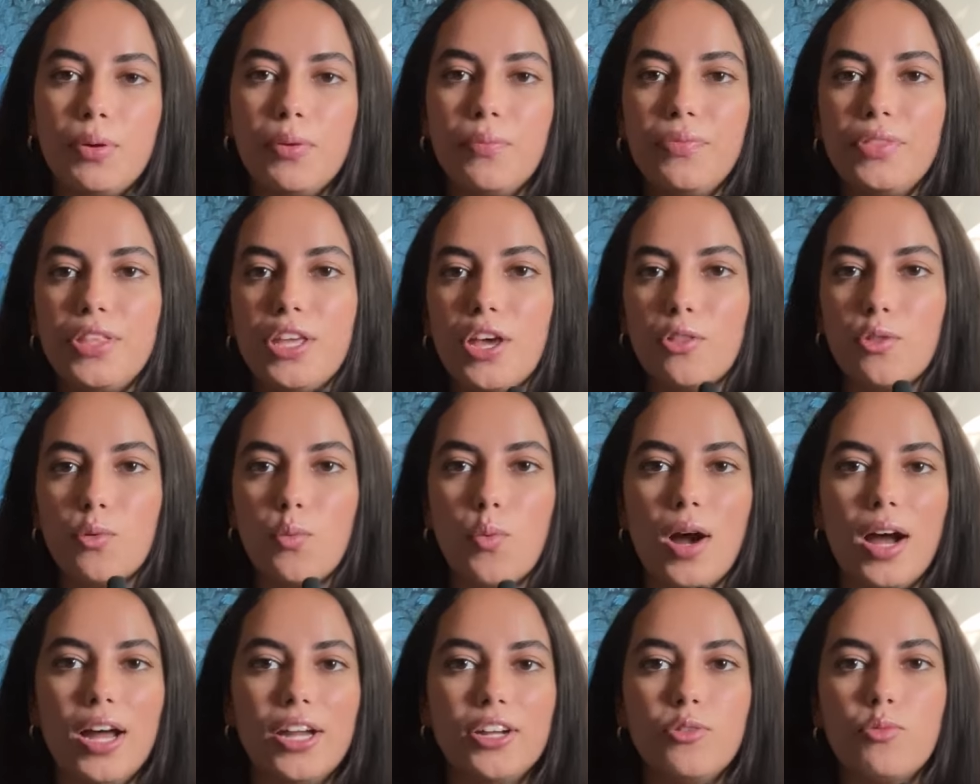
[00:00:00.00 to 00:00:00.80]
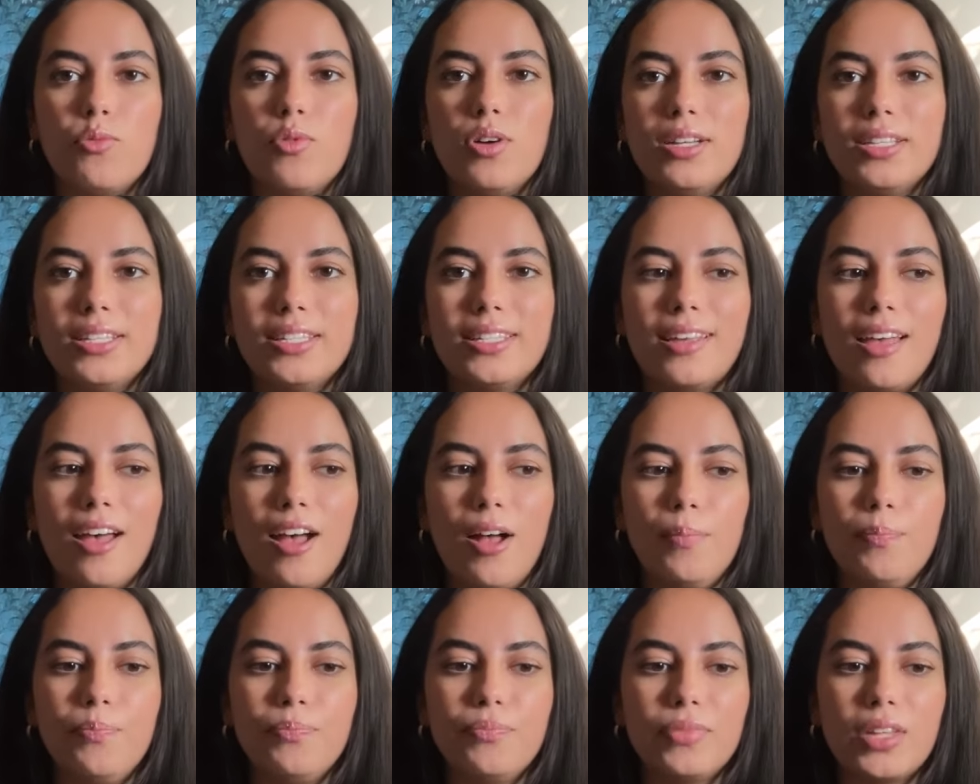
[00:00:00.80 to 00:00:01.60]
the other one was
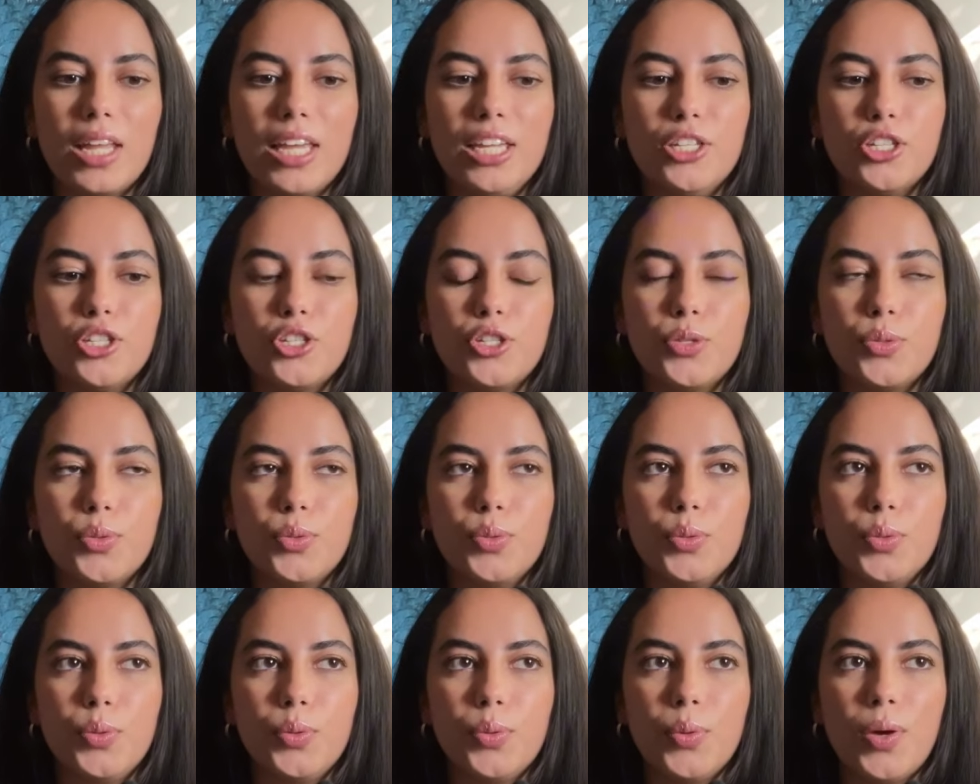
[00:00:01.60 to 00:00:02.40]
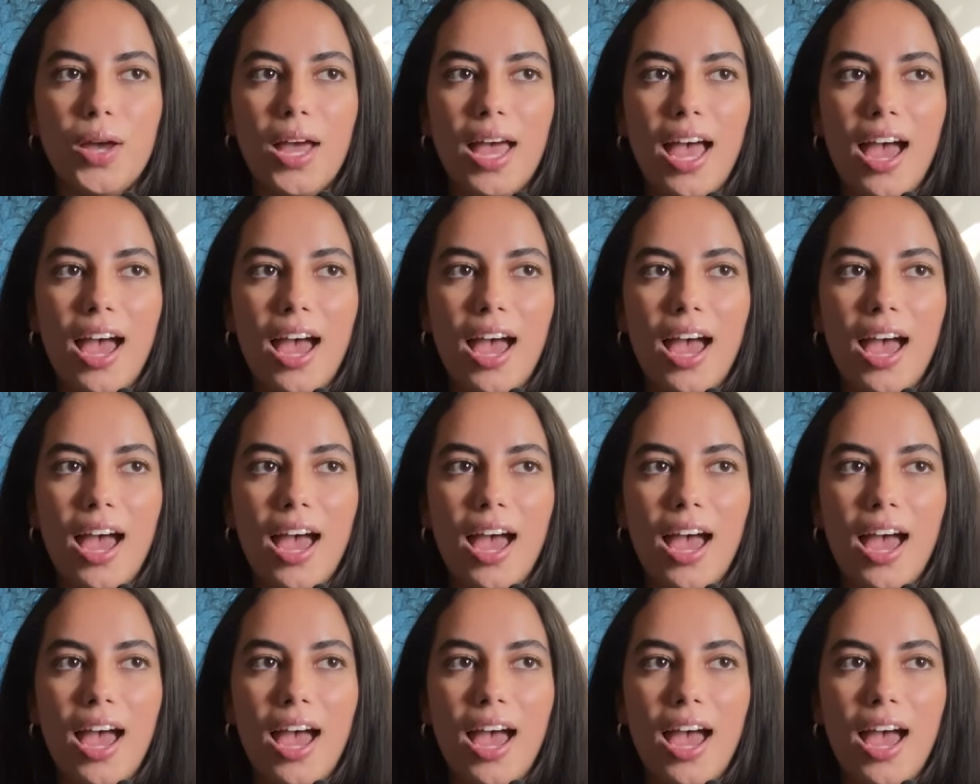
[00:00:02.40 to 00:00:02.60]
into